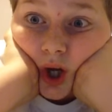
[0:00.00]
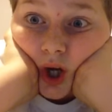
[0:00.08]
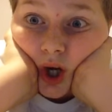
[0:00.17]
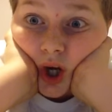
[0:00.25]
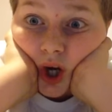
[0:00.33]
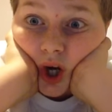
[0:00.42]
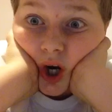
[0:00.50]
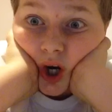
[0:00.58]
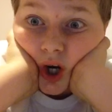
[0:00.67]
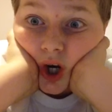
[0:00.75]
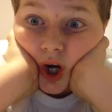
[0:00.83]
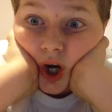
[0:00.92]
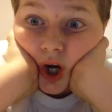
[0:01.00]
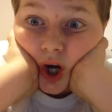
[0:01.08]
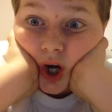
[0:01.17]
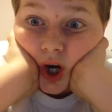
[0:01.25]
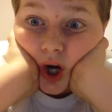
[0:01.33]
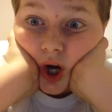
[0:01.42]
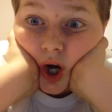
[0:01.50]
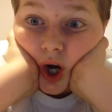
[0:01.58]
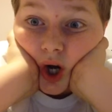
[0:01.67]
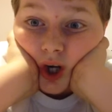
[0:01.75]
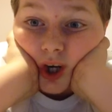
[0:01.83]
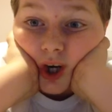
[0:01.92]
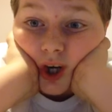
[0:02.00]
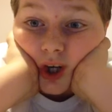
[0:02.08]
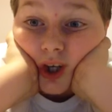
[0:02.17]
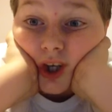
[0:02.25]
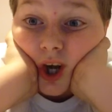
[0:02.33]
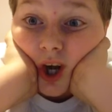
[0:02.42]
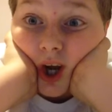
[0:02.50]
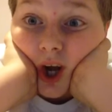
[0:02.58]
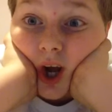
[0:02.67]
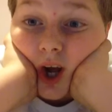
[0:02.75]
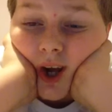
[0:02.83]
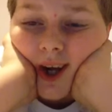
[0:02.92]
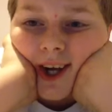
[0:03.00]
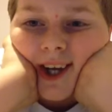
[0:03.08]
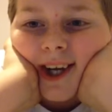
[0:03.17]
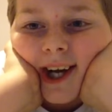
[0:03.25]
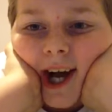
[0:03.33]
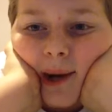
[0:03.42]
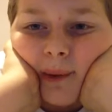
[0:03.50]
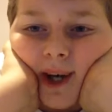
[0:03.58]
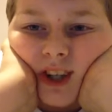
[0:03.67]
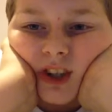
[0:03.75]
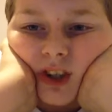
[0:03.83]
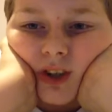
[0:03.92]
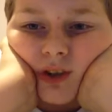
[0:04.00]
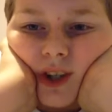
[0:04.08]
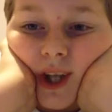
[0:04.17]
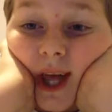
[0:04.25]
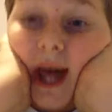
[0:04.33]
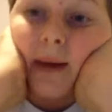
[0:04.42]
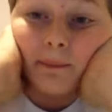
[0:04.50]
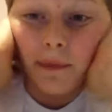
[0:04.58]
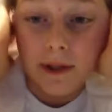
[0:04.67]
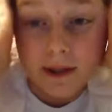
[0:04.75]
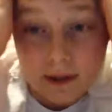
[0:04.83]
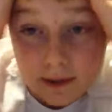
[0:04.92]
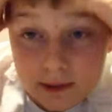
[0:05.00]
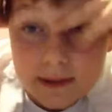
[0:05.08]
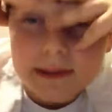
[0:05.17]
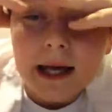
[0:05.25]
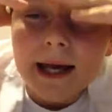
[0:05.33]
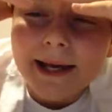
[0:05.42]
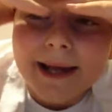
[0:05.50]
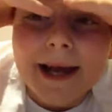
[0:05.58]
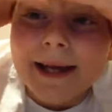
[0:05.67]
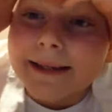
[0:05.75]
Dun, dun, dun, dun, dun, dun. I'm actually really happy because tonight I get